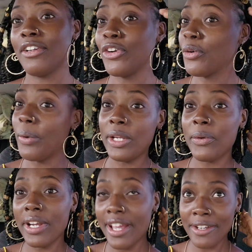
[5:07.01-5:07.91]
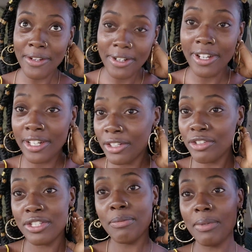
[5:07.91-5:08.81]
girl, why you got y'all on your
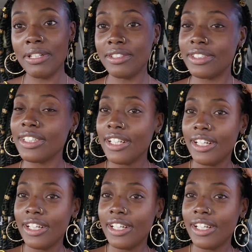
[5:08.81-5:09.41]
seatbelt?